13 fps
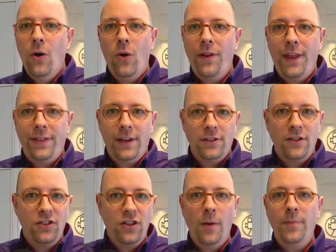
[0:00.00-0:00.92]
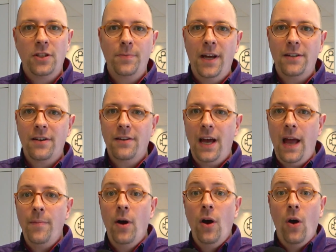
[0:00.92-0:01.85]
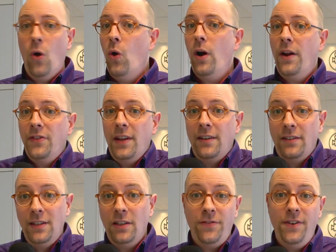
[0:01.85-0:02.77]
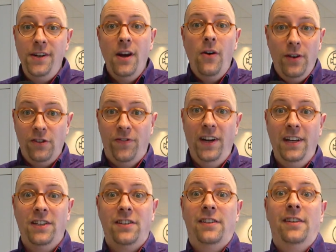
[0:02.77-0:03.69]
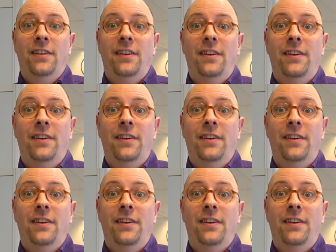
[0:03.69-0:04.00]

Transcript: or that there's a jump in space and time, or that this video is finished.